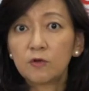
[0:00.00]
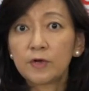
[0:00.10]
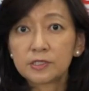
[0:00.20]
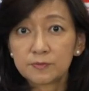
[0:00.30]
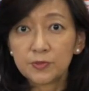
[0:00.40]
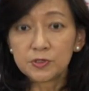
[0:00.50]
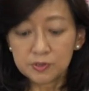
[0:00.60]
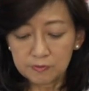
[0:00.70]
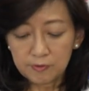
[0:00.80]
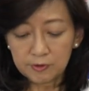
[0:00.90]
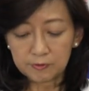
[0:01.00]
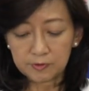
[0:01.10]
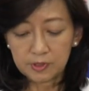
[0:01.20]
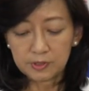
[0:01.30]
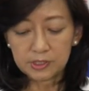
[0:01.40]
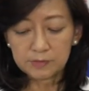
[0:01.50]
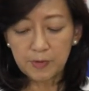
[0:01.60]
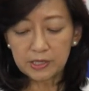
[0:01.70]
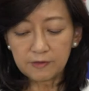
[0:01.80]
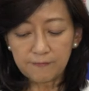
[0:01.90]
was pushed through
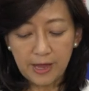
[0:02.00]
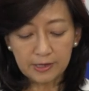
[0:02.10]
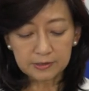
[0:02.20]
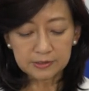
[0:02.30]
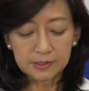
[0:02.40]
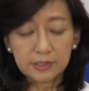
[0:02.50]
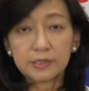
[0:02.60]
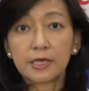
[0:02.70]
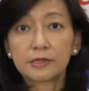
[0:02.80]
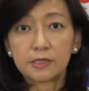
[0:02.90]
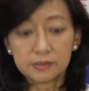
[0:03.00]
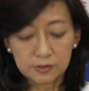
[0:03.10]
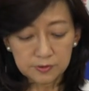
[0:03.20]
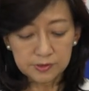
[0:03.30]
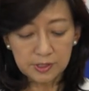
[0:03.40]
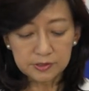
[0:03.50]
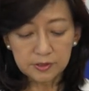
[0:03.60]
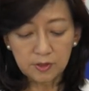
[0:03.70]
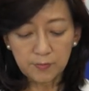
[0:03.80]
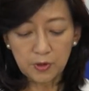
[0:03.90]
despite the fact that the
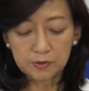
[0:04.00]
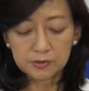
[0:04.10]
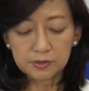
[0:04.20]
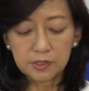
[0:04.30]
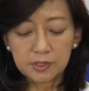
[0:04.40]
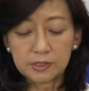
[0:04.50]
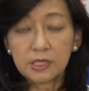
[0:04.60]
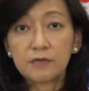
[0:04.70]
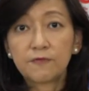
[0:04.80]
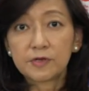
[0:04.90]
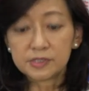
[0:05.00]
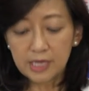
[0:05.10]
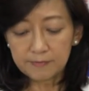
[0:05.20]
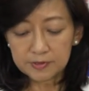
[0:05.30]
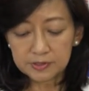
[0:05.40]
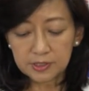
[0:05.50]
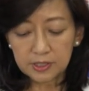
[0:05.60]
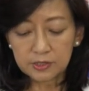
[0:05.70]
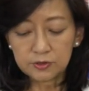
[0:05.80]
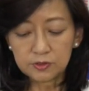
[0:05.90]
association opposed the need for
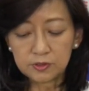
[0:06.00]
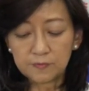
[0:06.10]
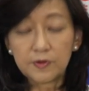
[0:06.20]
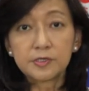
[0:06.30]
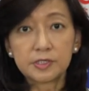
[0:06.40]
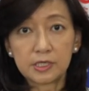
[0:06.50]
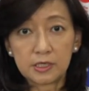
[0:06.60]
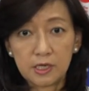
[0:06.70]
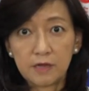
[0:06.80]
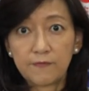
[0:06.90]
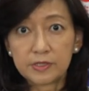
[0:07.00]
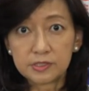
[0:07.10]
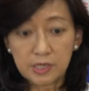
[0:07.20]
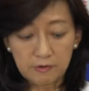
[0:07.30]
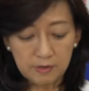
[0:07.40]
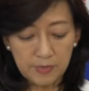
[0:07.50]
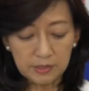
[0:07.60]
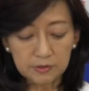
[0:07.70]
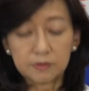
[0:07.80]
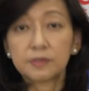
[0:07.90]
establishing a new university veterinary
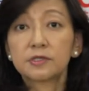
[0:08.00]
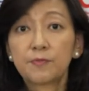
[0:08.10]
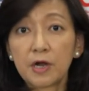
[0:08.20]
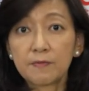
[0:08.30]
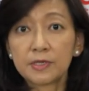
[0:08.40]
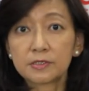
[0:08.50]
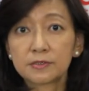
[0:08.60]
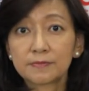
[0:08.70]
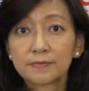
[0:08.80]
medical department.